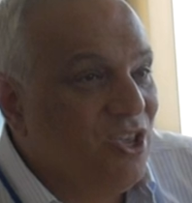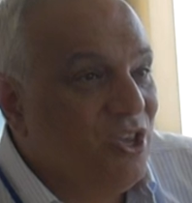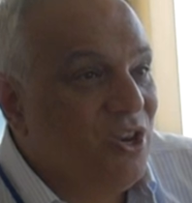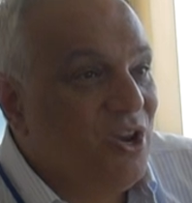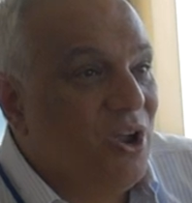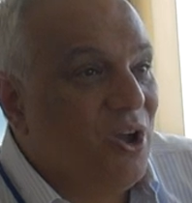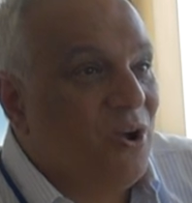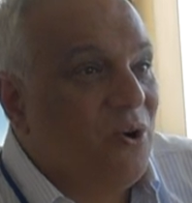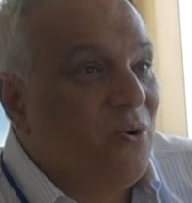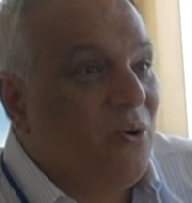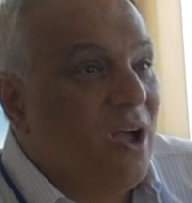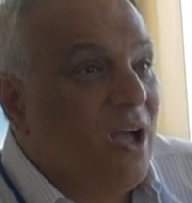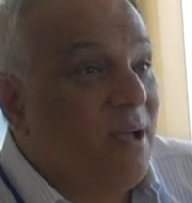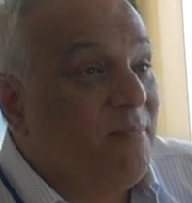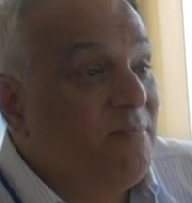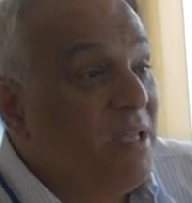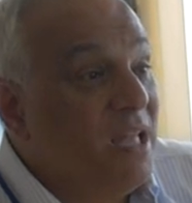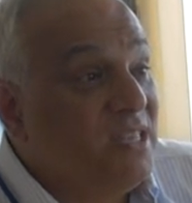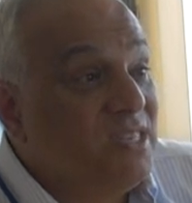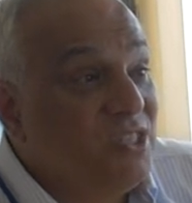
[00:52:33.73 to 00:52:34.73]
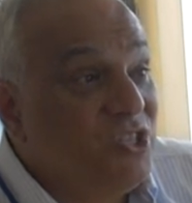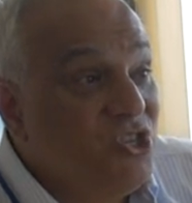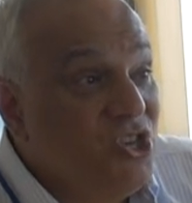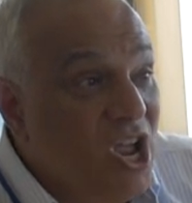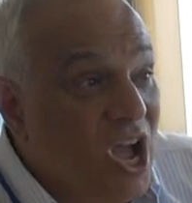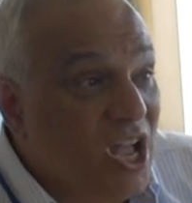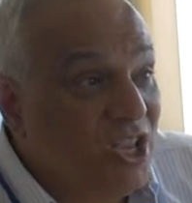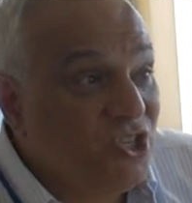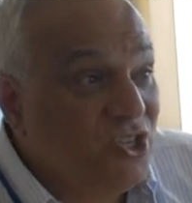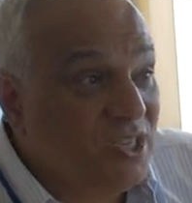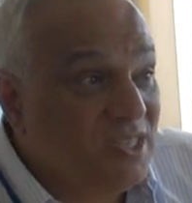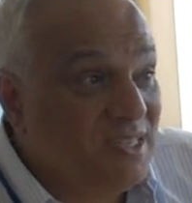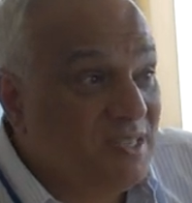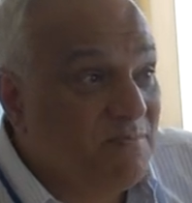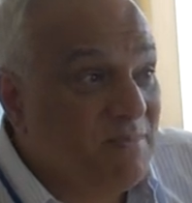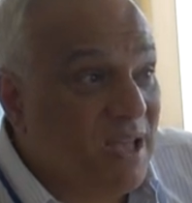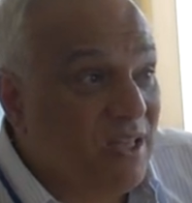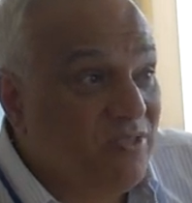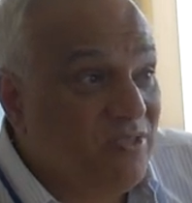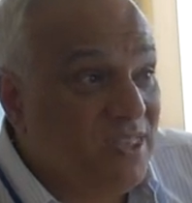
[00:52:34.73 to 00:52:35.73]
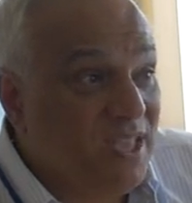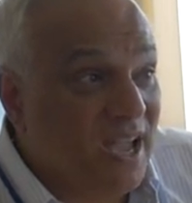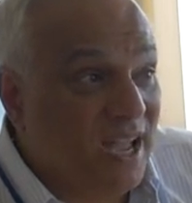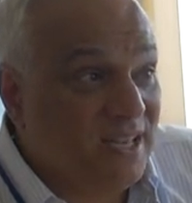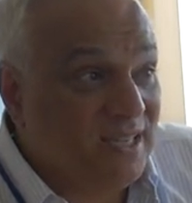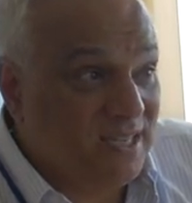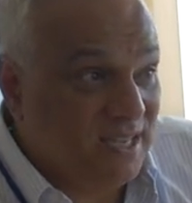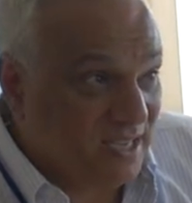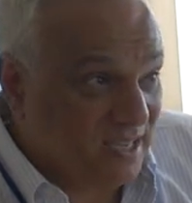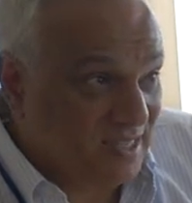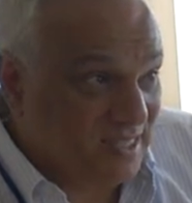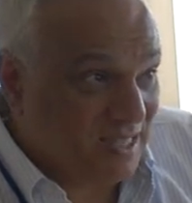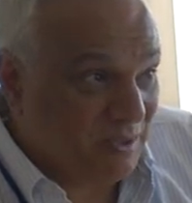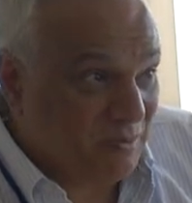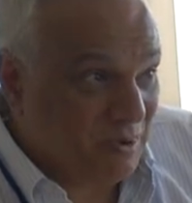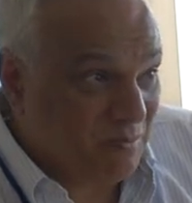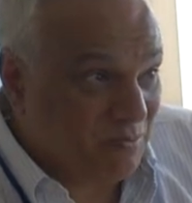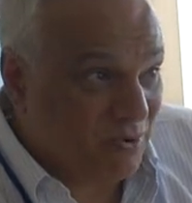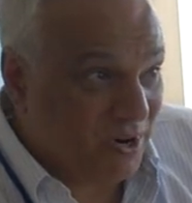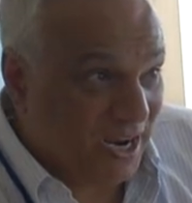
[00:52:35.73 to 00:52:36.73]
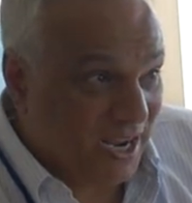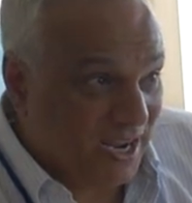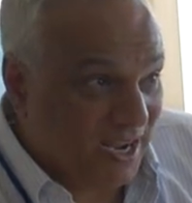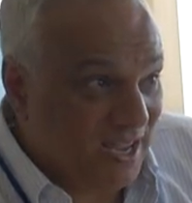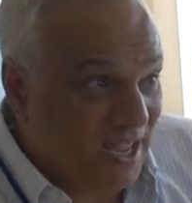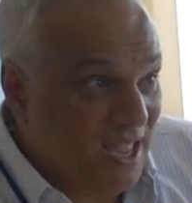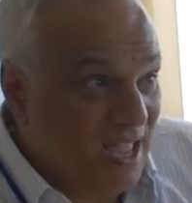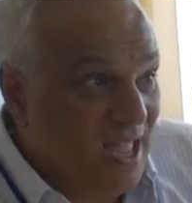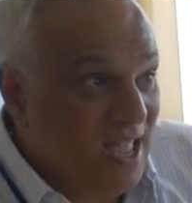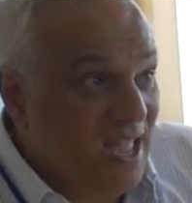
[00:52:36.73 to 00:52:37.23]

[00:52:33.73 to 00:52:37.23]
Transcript: you know, it's not just about the ideas that we bring,